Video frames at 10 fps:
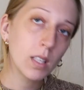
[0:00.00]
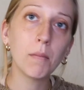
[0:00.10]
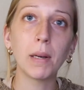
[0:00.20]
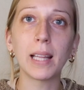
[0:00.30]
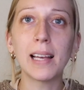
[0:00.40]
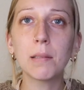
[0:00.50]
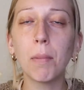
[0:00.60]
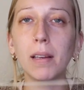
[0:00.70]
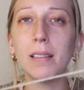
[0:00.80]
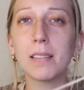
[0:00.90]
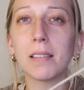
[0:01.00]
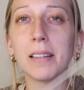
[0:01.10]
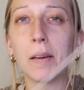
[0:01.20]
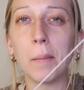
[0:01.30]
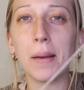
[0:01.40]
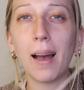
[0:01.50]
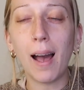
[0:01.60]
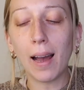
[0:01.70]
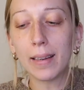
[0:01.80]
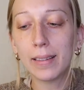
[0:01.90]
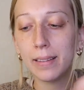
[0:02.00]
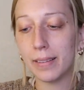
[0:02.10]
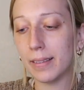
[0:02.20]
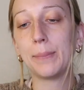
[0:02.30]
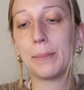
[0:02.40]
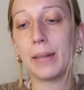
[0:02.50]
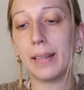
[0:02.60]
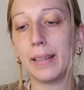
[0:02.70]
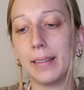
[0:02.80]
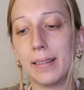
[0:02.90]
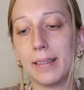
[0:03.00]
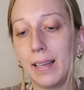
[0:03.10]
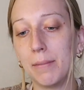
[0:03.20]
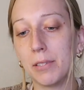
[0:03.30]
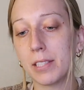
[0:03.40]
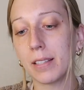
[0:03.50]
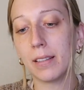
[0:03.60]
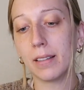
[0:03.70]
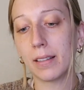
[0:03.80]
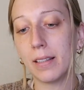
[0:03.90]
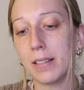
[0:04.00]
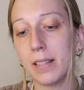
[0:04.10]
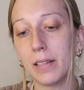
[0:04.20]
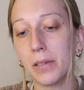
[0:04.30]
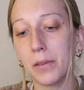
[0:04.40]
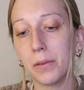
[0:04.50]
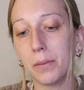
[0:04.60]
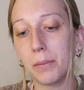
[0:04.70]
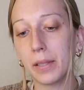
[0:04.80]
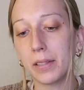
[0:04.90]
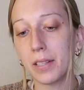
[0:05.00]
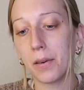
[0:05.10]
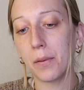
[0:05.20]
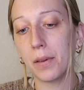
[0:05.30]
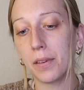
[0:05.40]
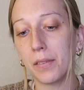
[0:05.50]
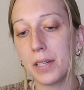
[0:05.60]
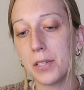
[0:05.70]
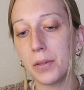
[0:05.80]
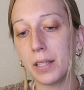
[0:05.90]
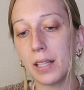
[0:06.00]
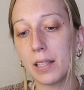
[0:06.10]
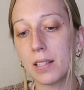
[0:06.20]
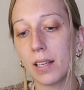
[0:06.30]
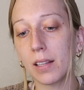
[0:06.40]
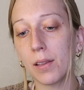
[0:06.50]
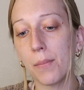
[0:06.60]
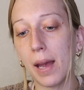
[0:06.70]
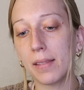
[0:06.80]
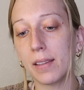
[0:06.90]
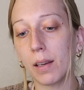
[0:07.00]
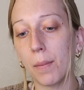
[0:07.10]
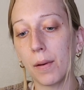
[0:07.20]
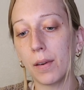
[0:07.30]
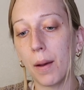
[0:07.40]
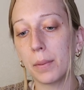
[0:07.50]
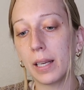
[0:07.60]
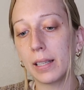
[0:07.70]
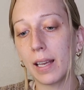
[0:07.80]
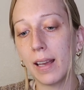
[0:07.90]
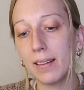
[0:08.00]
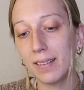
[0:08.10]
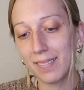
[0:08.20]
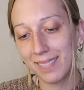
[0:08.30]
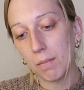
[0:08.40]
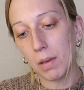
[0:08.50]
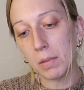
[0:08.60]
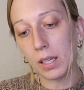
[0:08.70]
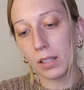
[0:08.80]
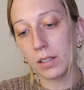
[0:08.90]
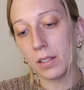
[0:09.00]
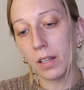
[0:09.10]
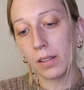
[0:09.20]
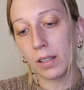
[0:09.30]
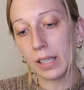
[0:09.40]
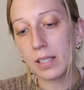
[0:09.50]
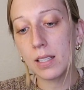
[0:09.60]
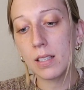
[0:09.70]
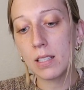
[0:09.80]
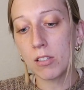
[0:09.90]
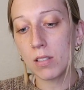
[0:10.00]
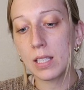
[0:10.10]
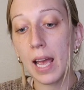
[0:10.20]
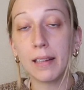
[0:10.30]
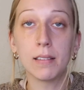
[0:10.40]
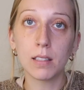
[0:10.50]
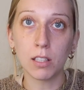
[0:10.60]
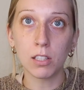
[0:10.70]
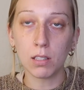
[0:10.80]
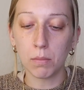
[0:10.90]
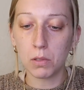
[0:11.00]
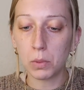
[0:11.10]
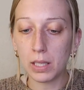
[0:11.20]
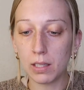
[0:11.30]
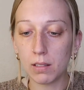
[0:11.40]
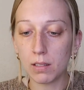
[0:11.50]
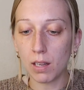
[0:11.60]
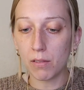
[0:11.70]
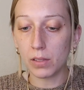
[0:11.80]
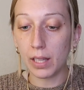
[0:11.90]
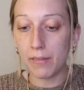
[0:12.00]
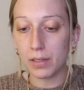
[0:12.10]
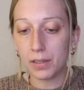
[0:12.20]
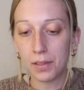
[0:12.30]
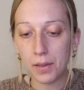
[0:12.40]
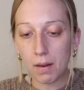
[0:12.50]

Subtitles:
My last button is a little bit high, but I'm just gonna continue because I don't want to redo it. That's like the bad thing about not planning ahead. Maybe I could have done like just 10 stitches in between instead of 11,